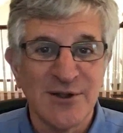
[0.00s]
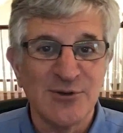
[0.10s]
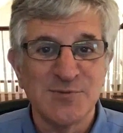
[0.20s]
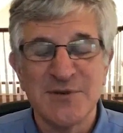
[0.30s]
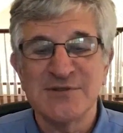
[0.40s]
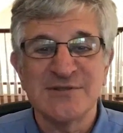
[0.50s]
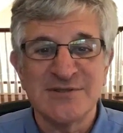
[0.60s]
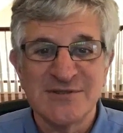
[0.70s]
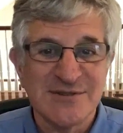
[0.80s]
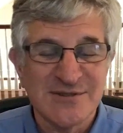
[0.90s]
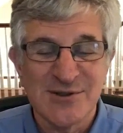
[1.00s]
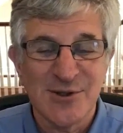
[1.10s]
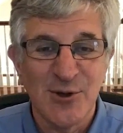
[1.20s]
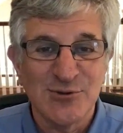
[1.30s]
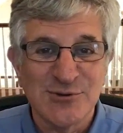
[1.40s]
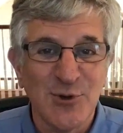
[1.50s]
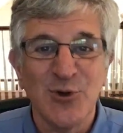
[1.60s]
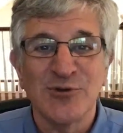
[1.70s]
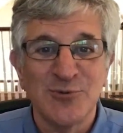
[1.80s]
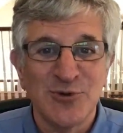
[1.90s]
closed businesses and closed
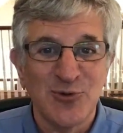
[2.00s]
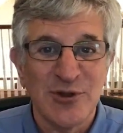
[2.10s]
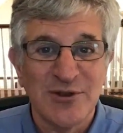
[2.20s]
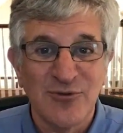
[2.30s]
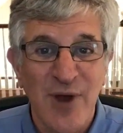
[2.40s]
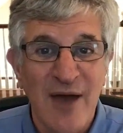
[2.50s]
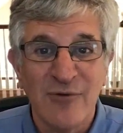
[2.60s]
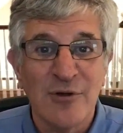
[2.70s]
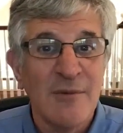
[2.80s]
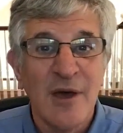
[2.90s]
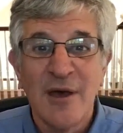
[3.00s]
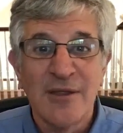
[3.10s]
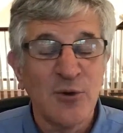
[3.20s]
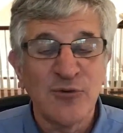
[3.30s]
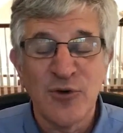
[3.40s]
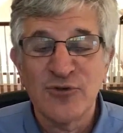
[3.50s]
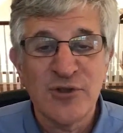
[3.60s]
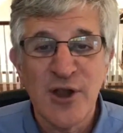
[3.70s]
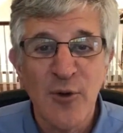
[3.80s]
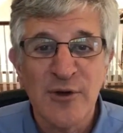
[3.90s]
schools and restricted travel, there was
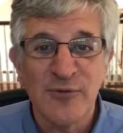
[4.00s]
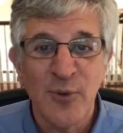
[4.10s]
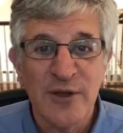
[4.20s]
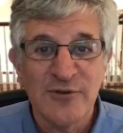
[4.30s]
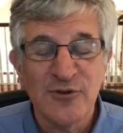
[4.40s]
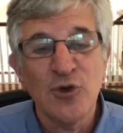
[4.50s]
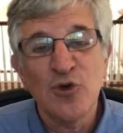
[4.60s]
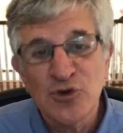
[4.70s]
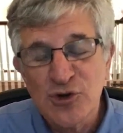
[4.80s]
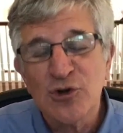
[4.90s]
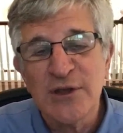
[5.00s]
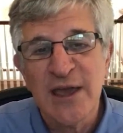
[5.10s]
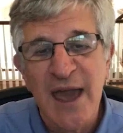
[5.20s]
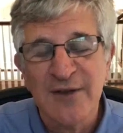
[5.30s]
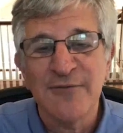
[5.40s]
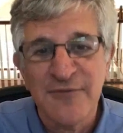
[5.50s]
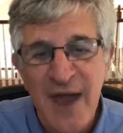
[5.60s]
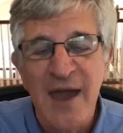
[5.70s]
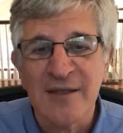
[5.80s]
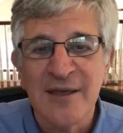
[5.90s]
virtually no influenza. So you certainly can
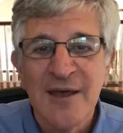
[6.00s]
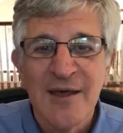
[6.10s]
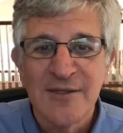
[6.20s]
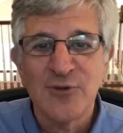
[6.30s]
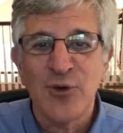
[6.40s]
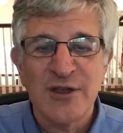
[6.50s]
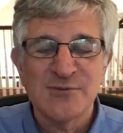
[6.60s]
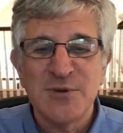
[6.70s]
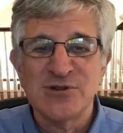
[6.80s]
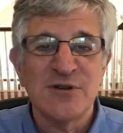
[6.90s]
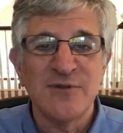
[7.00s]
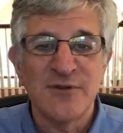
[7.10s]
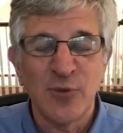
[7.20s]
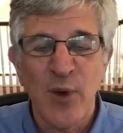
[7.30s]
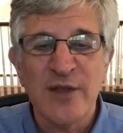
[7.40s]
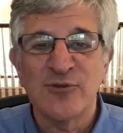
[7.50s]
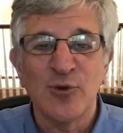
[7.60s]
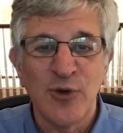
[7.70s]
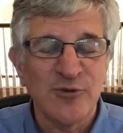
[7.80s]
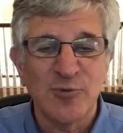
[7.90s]
affect the transmission of influenza or
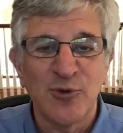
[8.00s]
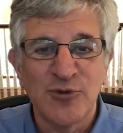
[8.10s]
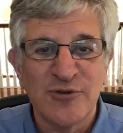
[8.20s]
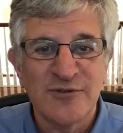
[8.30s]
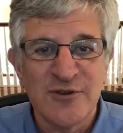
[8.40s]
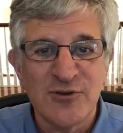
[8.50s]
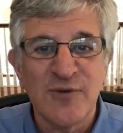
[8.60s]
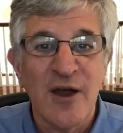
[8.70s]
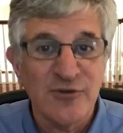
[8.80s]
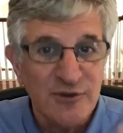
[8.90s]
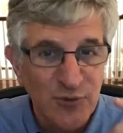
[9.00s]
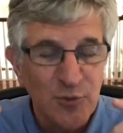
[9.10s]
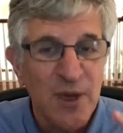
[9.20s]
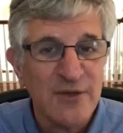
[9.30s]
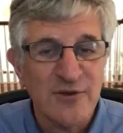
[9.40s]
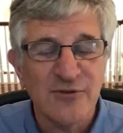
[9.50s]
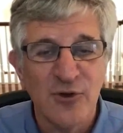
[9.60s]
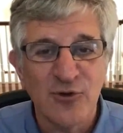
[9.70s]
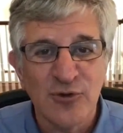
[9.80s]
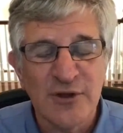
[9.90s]
respiratory syncytial virus if you mask and
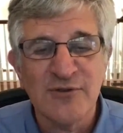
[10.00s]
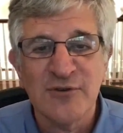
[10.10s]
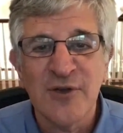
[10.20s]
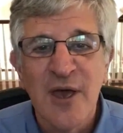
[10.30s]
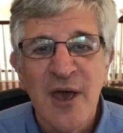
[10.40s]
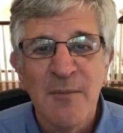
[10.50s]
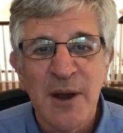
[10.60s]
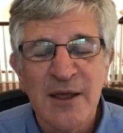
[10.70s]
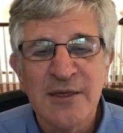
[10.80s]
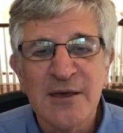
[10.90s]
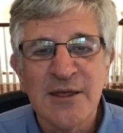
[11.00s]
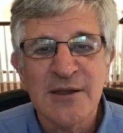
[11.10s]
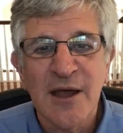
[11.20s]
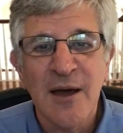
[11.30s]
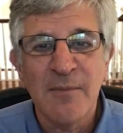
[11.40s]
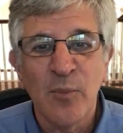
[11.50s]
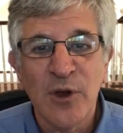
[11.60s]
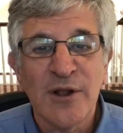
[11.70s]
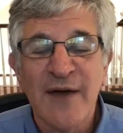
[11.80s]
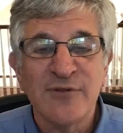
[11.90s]
social distance. But I think that
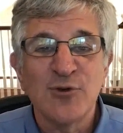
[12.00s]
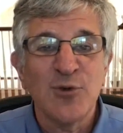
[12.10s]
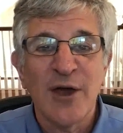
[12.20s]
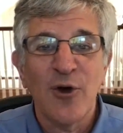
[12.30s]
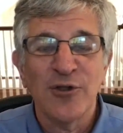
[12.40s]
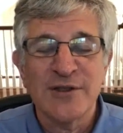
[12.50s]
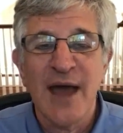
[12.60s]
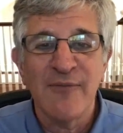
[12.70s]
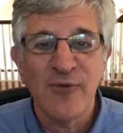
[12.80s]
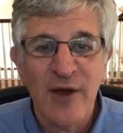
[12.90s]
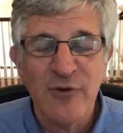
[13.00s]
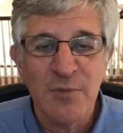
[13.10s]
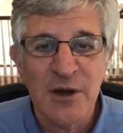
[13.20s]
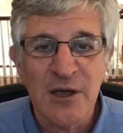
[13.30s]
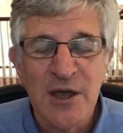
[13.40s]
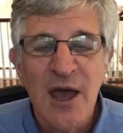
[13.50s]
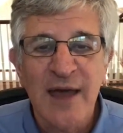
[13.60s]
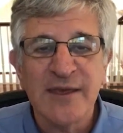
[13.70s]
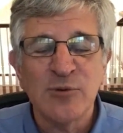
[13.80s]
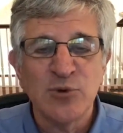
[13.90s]
we don't have to do that all the time for everybody.
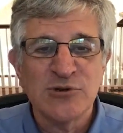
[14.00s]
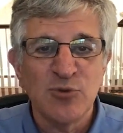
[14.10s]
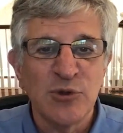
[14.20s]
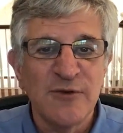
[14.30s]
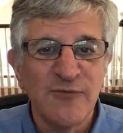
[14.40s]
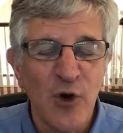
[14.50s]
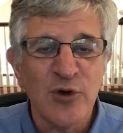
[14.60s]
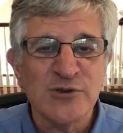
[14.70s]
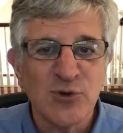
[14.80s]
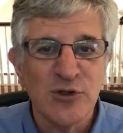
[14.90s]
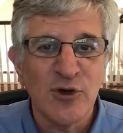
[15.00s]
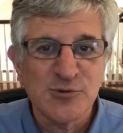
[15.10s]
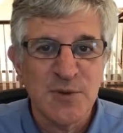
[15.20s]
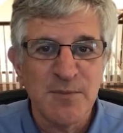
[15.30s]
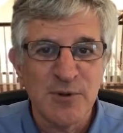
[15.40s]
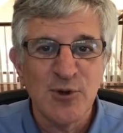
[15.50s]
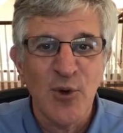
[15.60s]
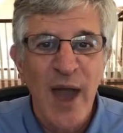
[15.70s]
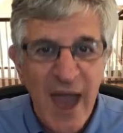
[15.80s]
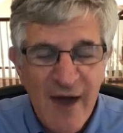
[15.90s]
I think we should really focus on those people
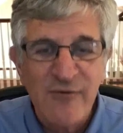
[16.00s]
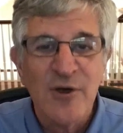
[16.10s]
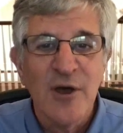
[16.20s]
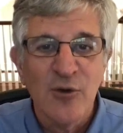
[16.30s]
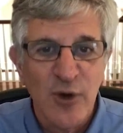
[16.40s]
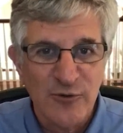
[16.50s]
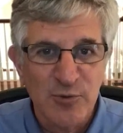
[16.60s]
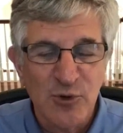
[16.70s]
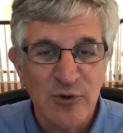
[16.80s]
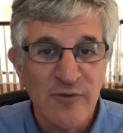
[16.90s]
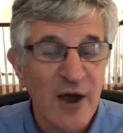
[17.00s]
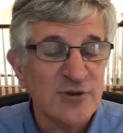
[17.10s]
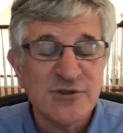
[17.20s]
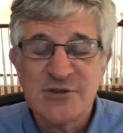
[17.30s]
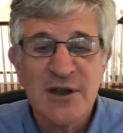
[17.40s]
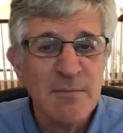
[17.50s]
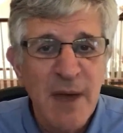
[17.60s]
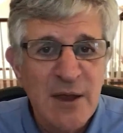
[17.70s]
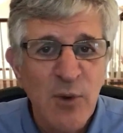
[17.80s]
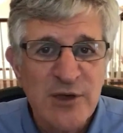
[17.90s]
who have respiratory viruses and in
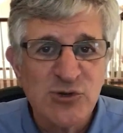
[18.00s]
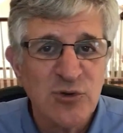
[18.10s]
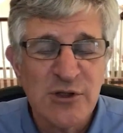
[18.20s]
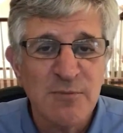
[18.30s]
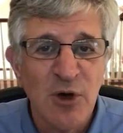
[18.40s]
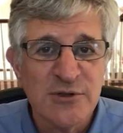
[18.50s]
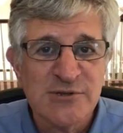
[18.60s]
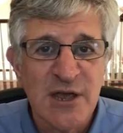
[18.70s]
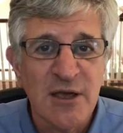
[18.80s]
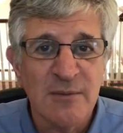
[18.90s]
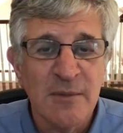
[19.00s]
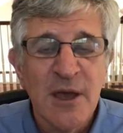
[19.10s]
many ways treat them all the same.